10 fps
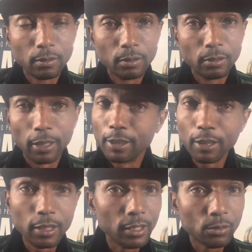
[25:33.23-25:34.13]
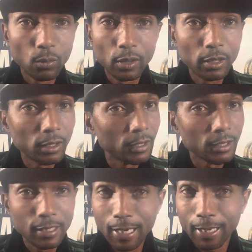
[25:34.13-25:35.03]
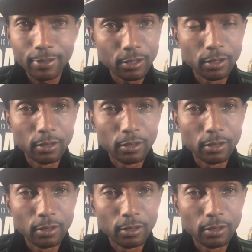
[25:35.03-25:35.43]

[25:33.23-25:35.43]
That he is what he is not.